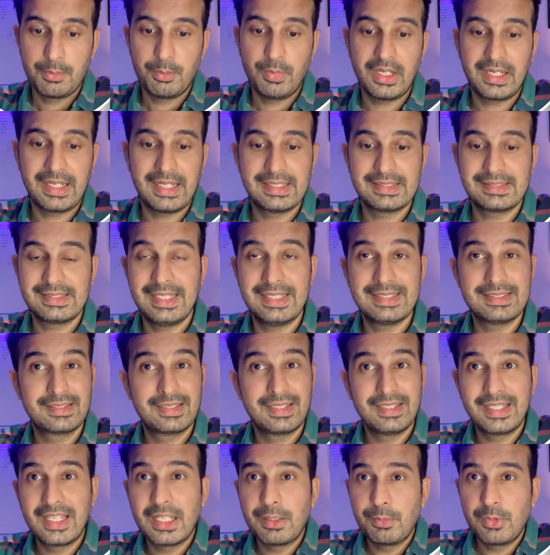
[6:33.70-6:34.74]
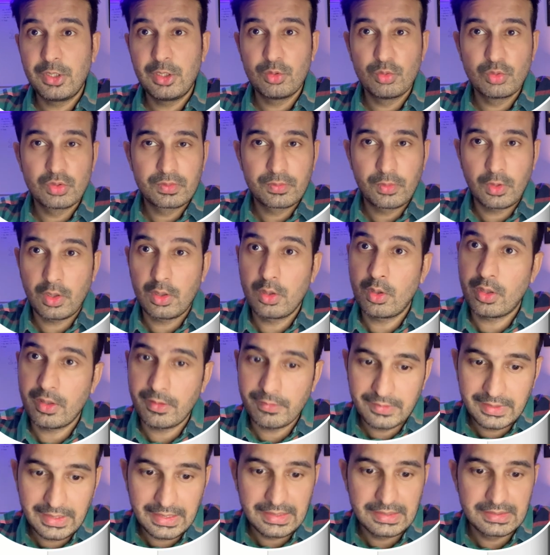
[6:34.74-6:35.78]
But yes, S3 can be used for a lot
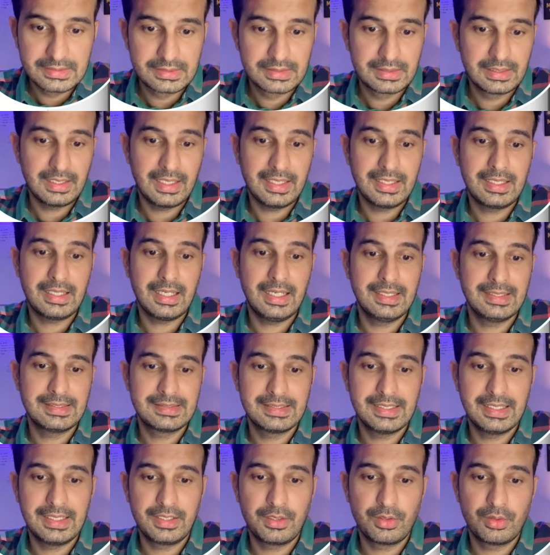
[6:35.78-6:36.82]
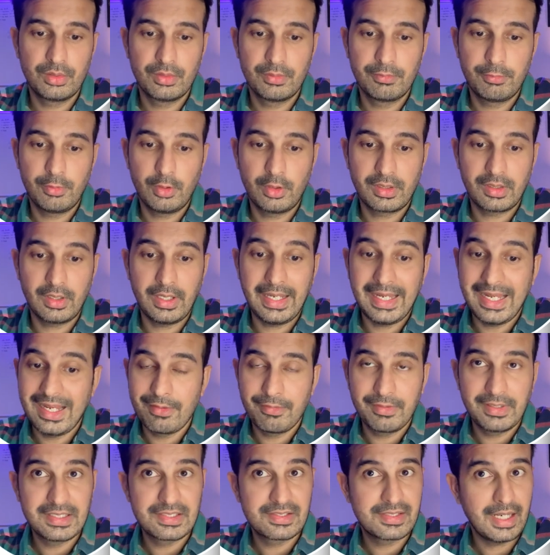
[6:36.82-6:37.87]
of things. Like I said, you know, for
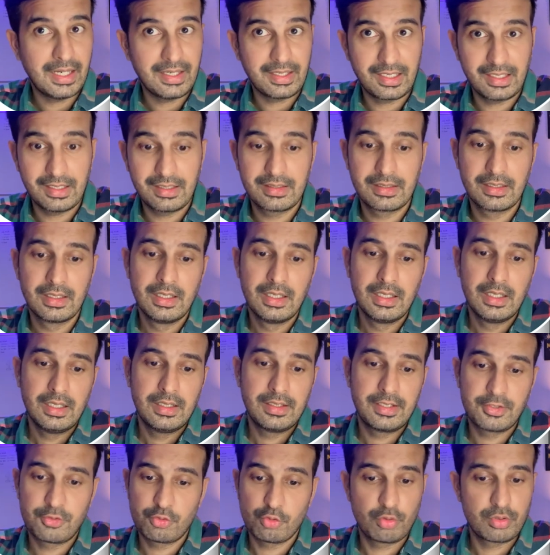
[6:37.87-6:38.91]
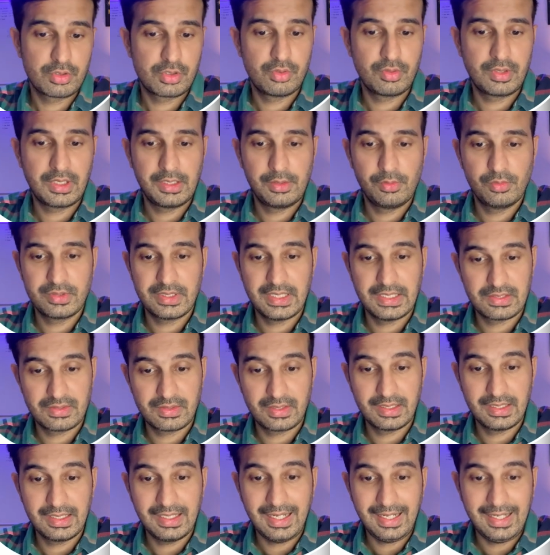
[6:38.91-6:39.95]
every static resource you can use S
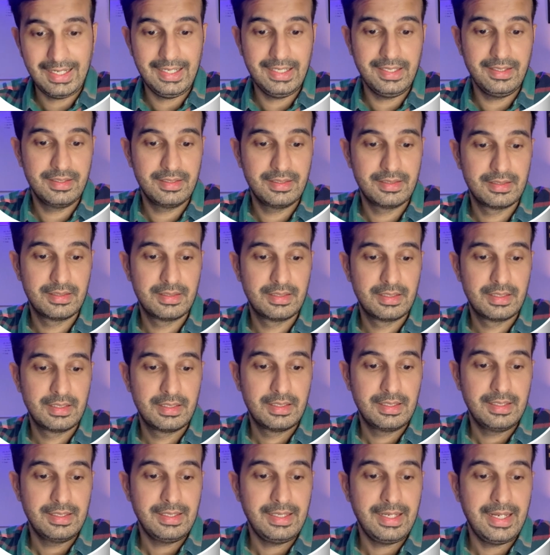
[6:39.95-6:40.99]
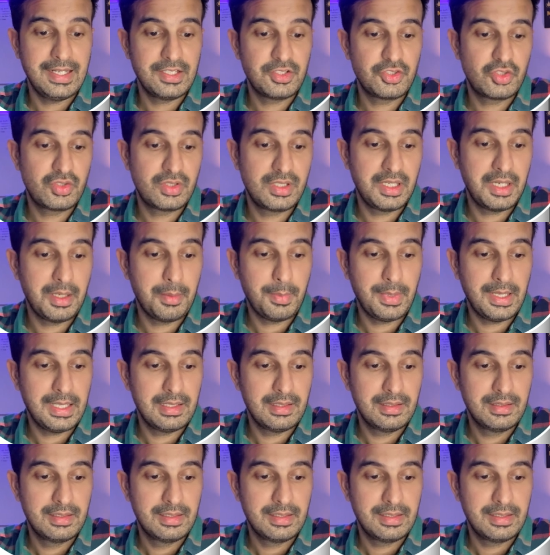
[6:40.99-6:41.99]
3 and html